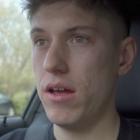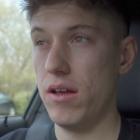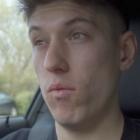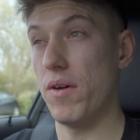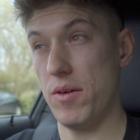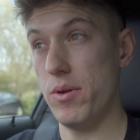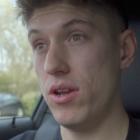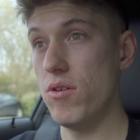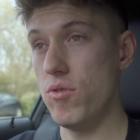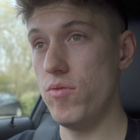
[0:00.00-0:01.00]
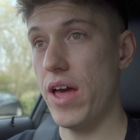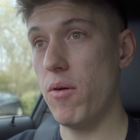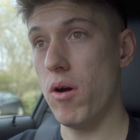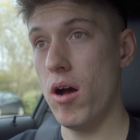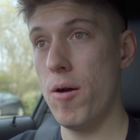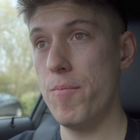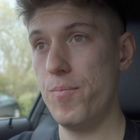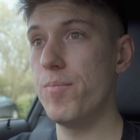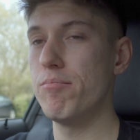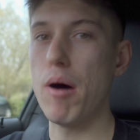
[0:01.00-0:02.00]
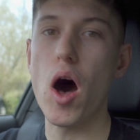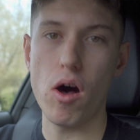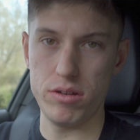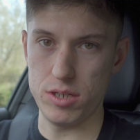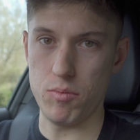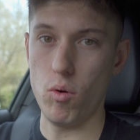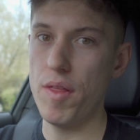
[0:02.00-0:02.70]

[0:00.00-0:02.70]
When they were new, they were passable.